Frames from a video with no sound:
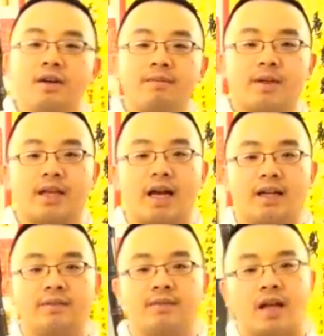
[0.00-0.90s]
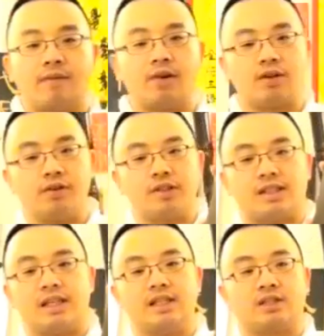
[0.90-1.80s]
But then, if you use
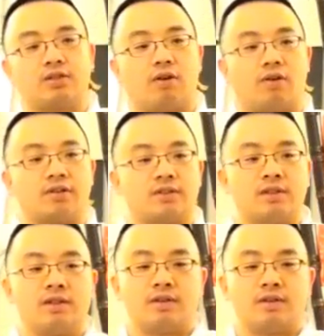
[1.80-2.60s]
these swords,